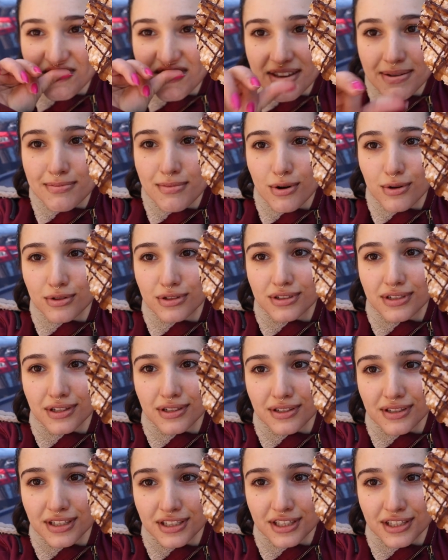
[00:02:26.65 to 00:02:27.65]
the most
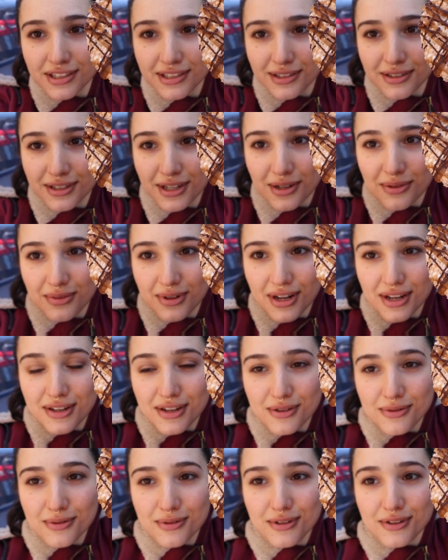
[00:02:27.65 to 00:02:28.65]
delicious looking one.
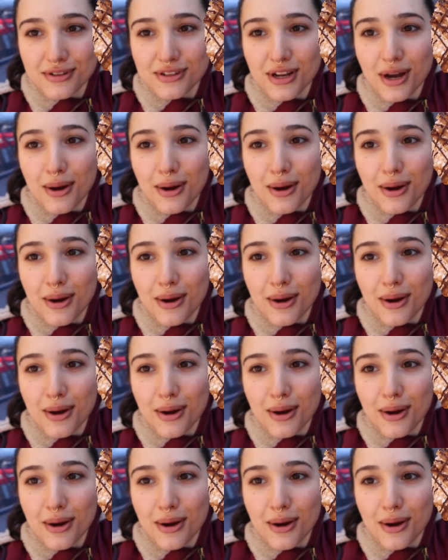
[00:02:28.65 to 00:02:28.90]
This one looks